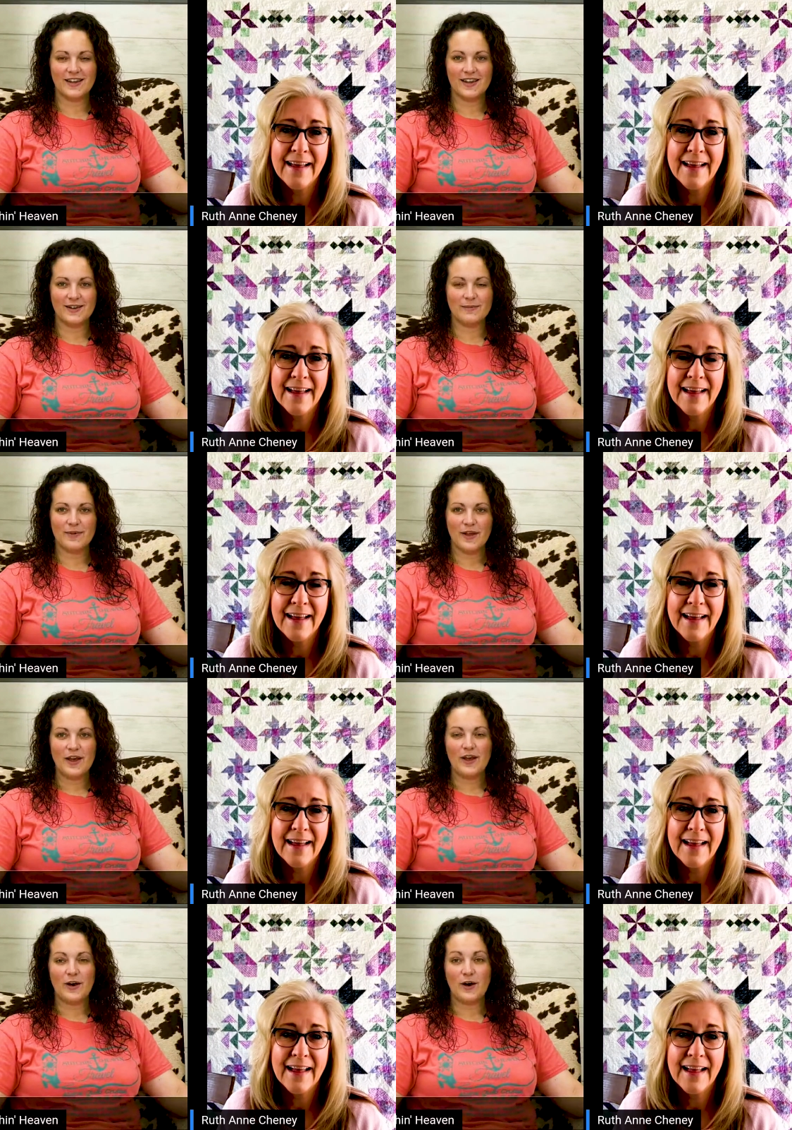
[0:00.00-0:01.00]
Speaker 1: Uh,
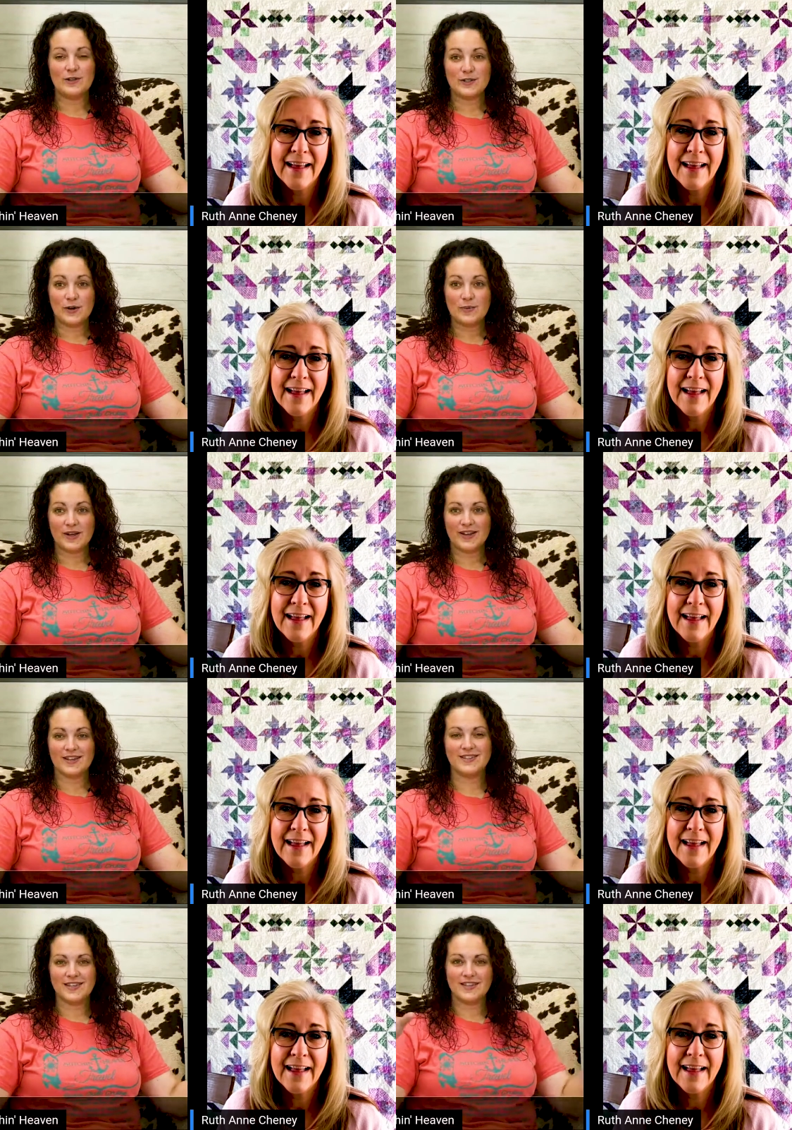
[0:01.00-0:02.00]
also
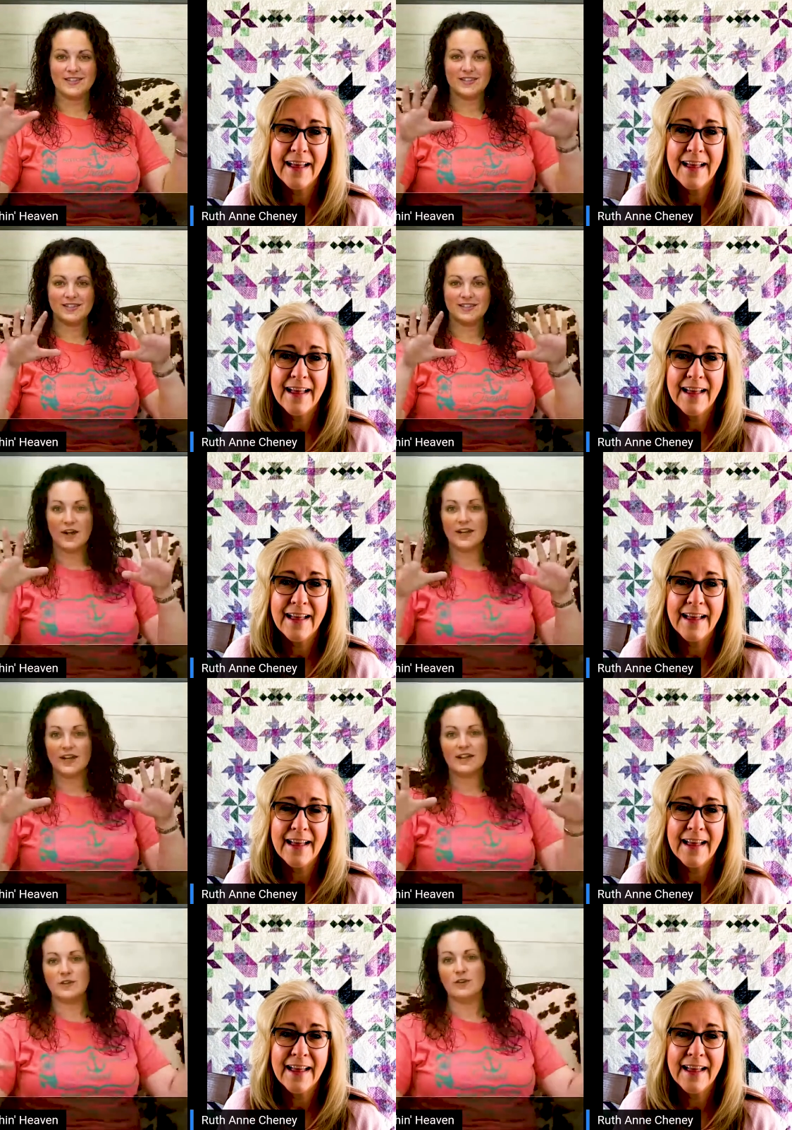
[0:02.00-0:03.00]
because it's not
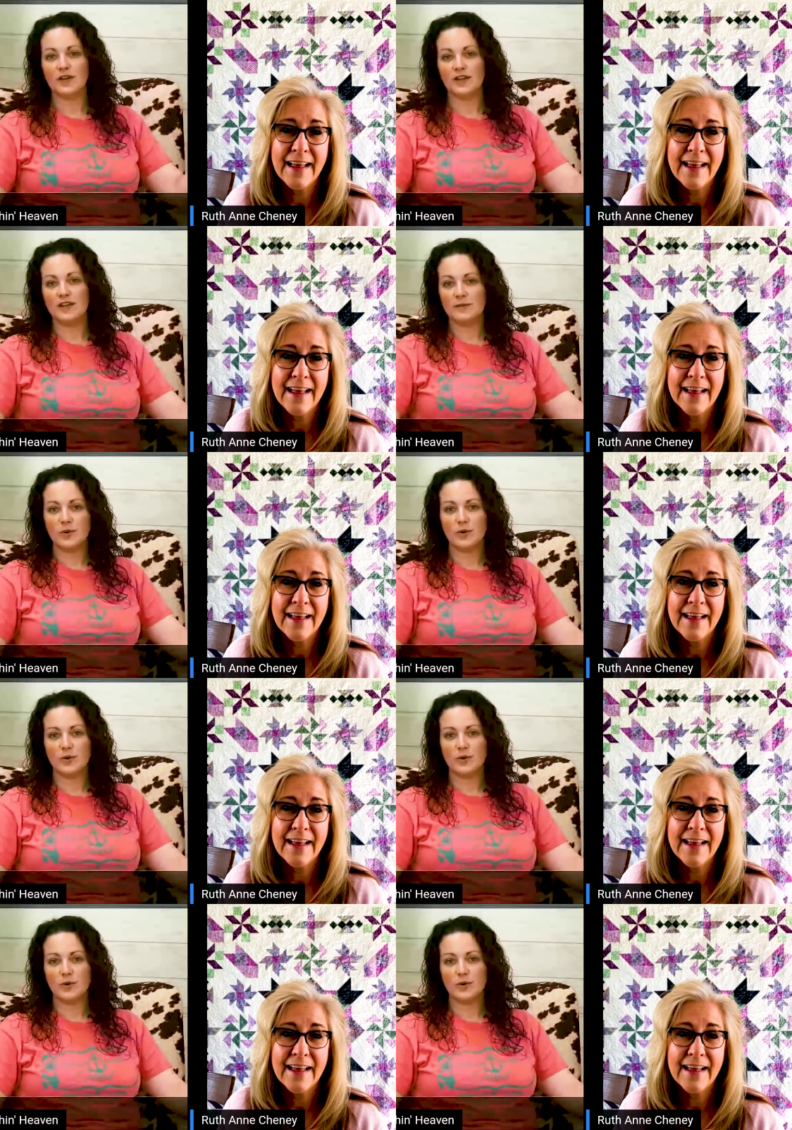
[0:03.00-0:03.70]
anything you're going to get bored